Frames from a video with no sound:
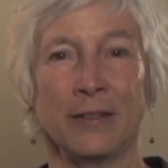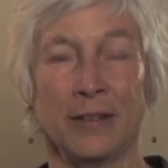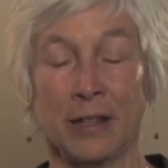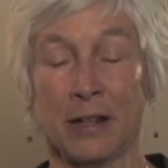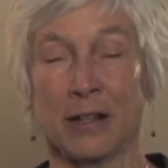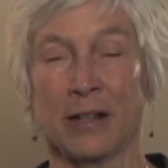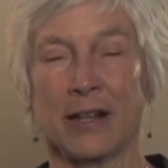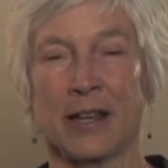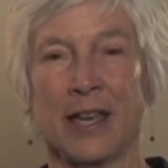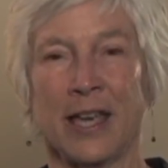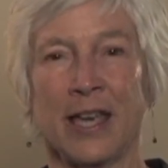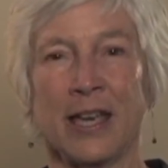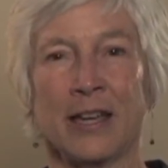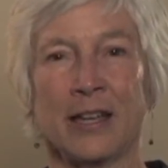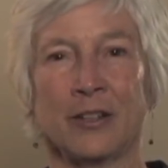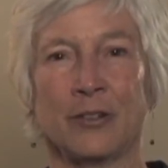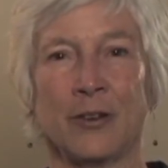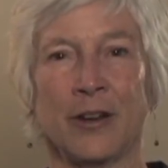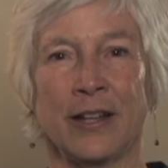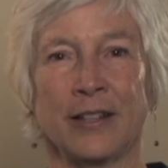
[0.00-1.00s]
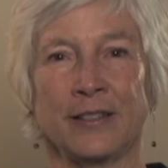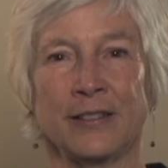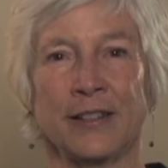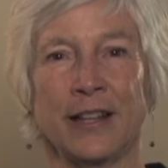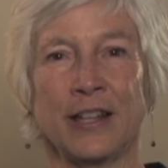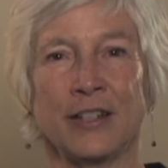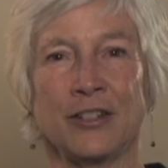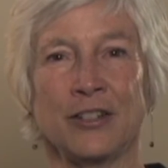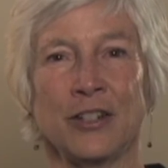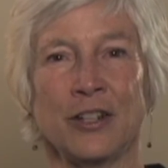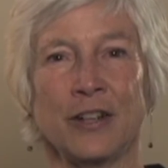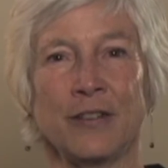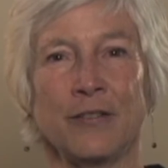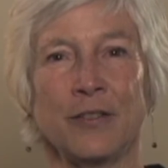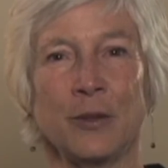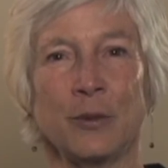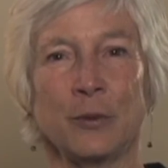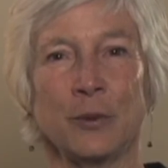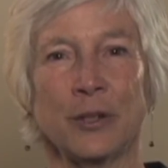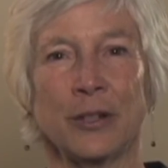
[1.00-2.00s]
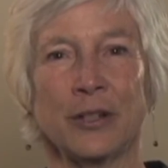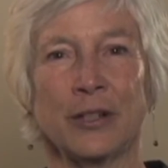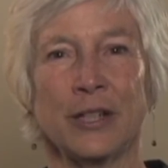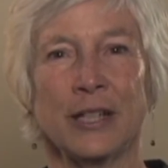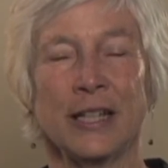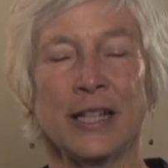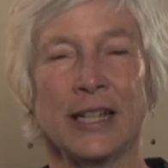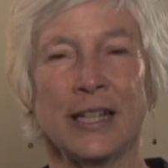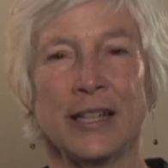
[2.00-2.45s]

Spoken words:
the archaic translation of the word,